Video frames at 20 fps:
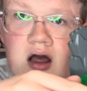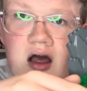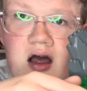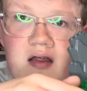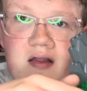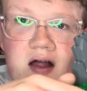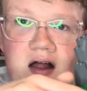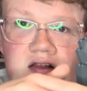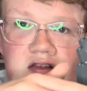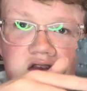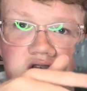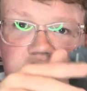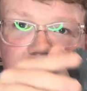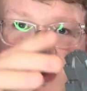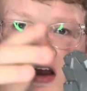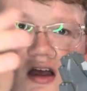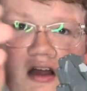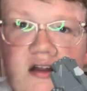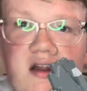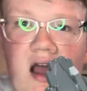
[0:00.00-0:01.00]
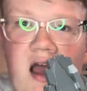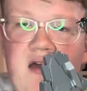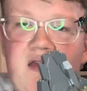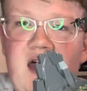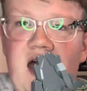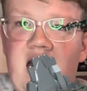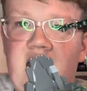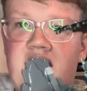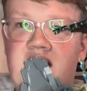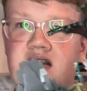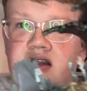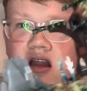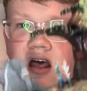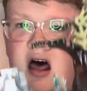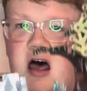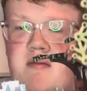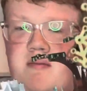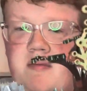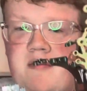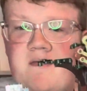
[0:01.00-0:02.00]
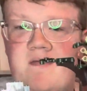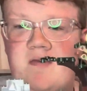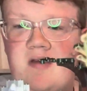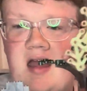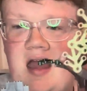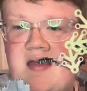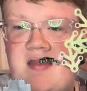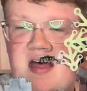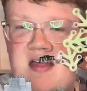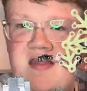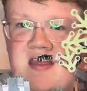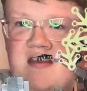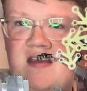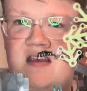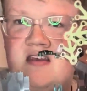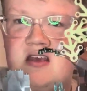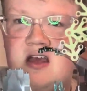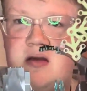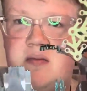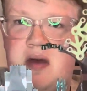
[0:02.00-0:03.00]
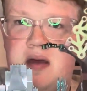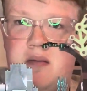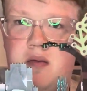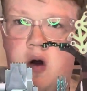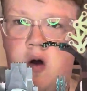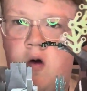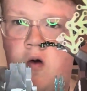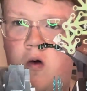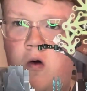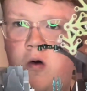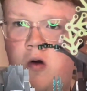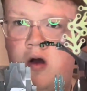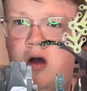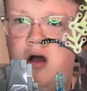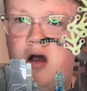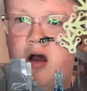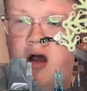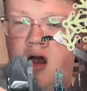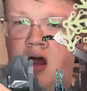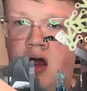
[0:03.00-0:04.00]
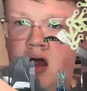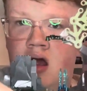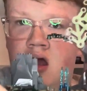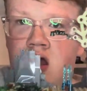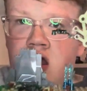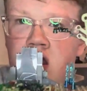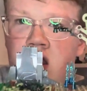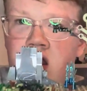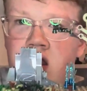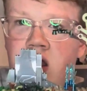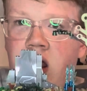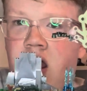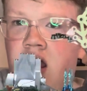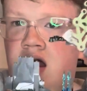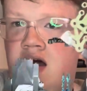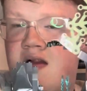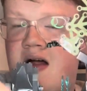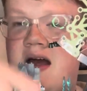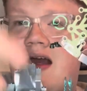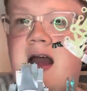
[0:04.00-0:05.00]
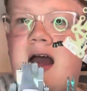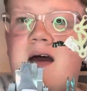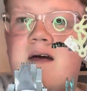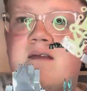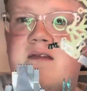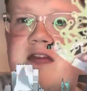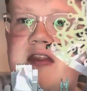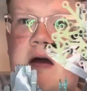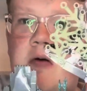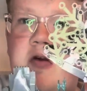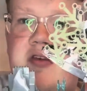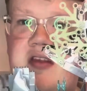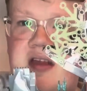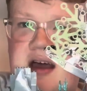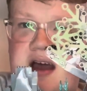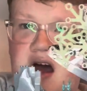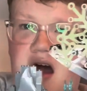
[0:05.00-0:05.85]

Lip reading: that's good. And then this is gonna be more like if there was like a